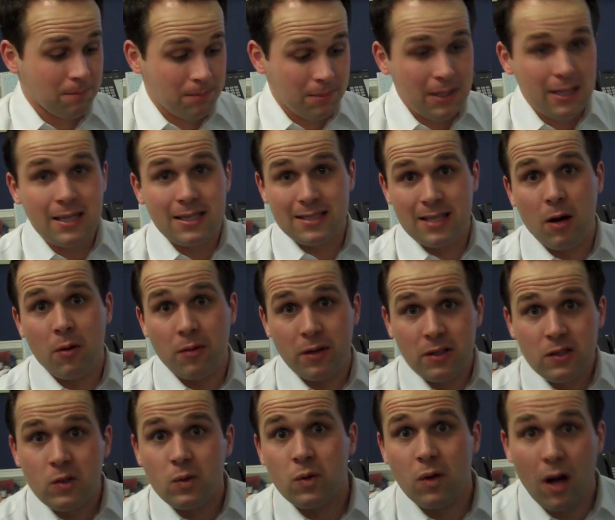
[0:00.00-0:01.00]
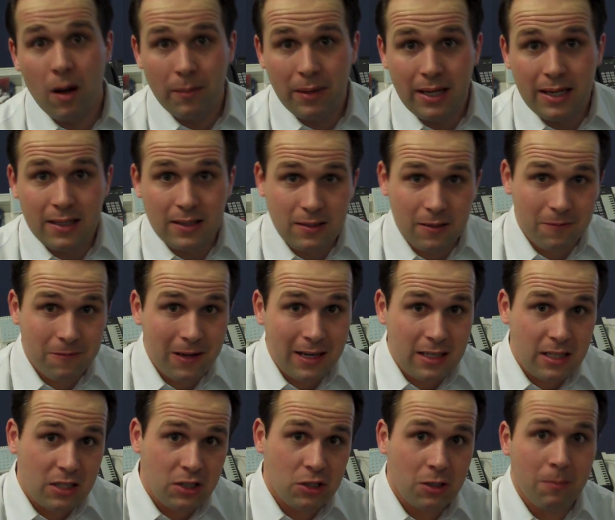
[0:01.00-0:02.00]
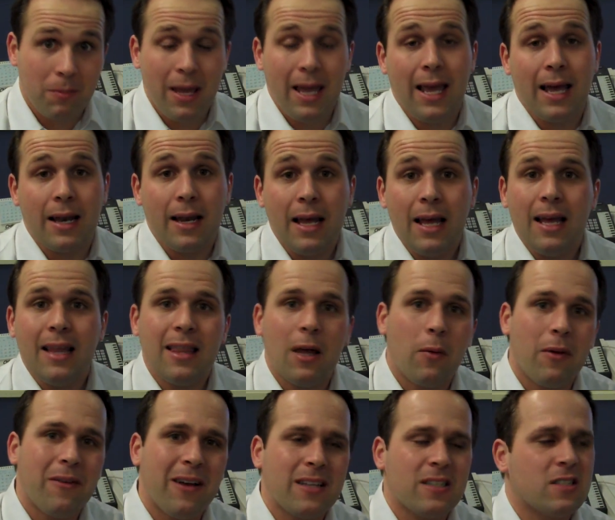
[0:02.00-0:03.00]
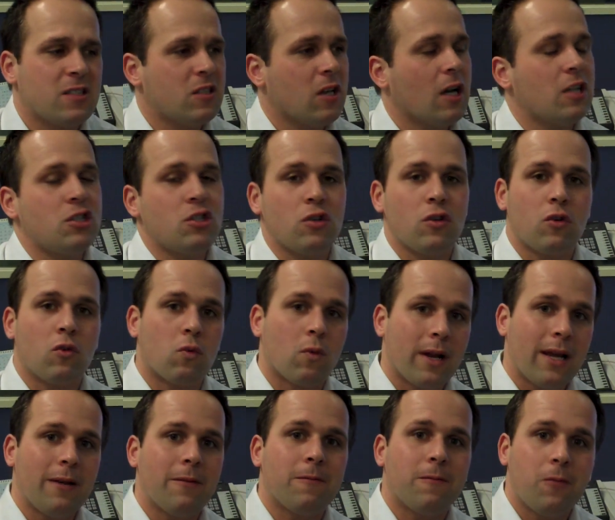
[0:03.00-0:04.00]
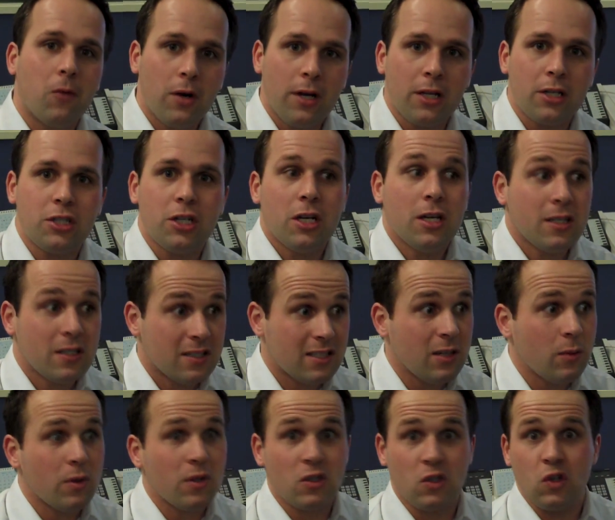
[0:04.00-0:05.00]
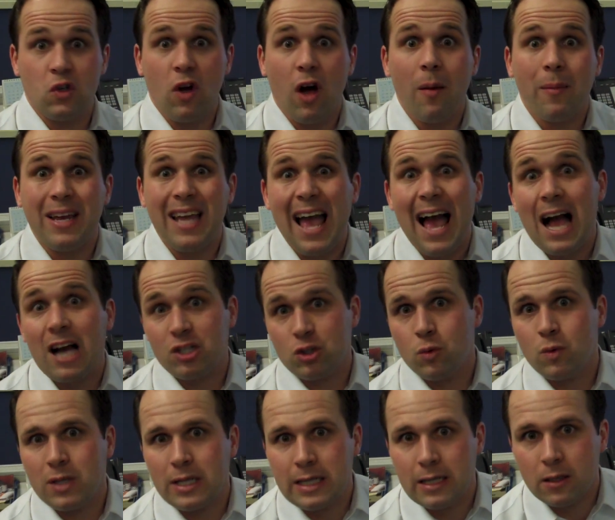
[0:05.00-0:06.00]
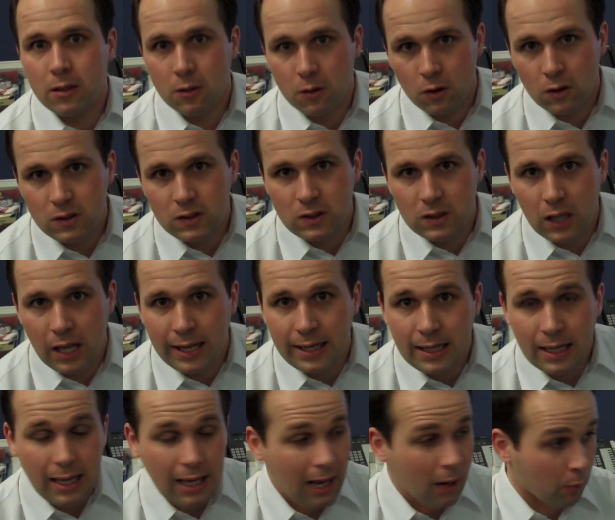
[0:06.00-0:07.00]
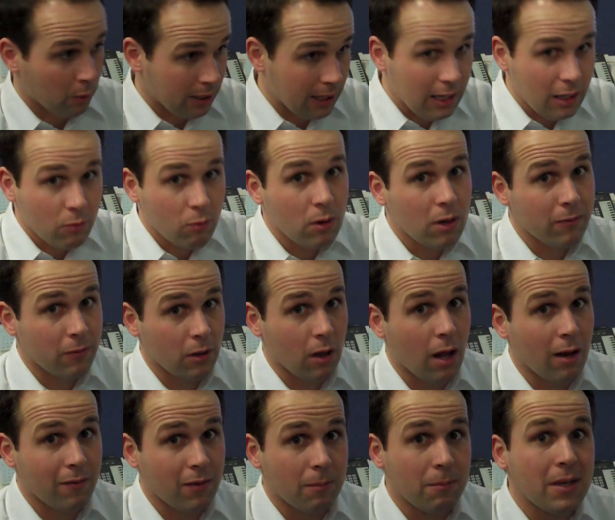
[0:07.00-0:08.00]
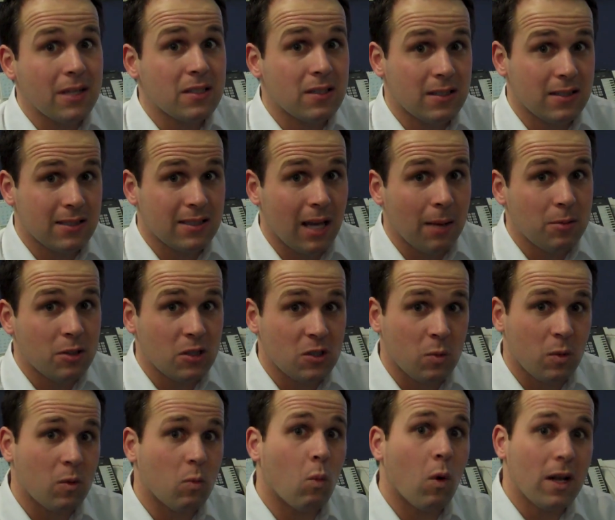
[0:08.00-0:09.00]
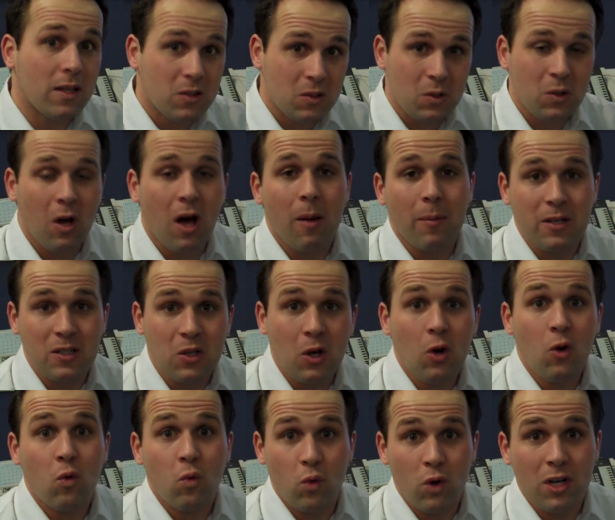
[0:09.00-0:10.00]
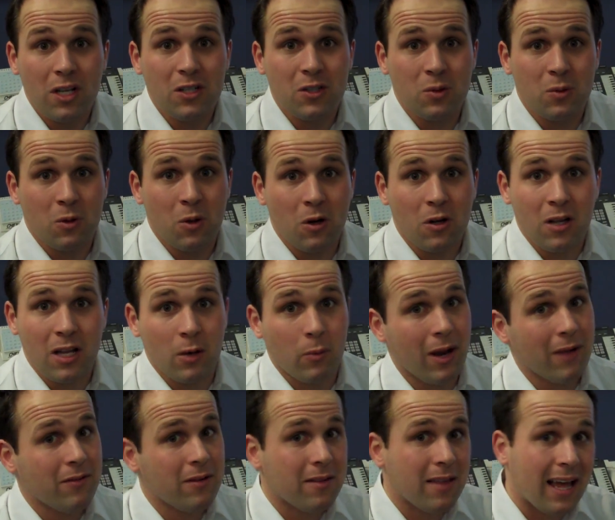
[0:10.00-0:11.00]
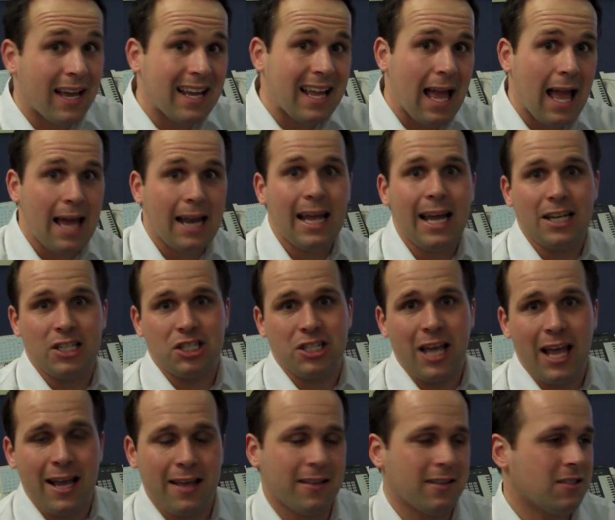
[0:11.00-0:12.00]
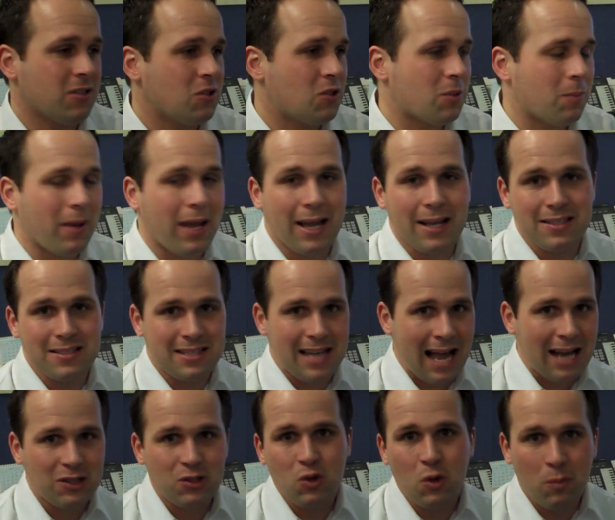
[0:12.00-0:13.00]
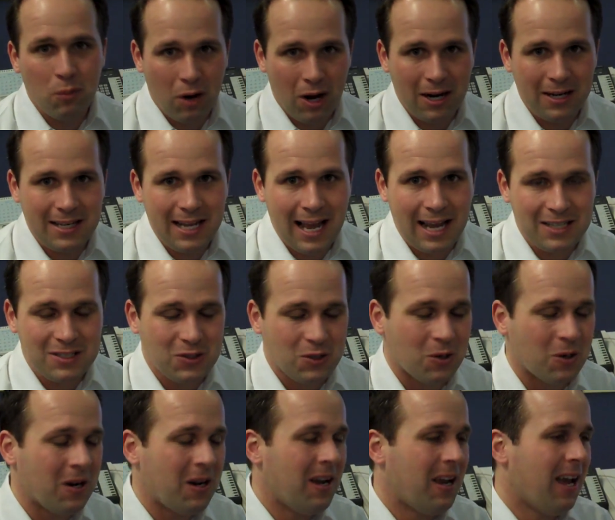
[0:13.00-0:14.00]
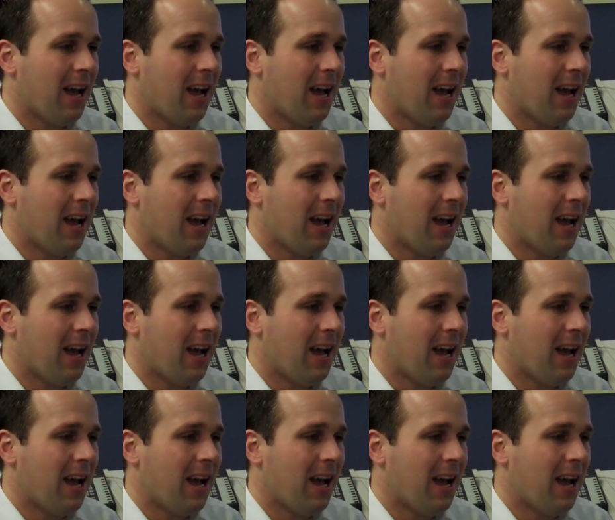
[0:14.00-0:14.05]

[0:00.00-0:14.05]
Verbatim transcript: being as how this tsunami is affecting Japan, that we've had such great footage to see what a tsunami actually looks like. And we're getting rid of a lot of the misconceptions with what tsunamis really do look like. We have to thank NHK. This is Japan's national broadcaster.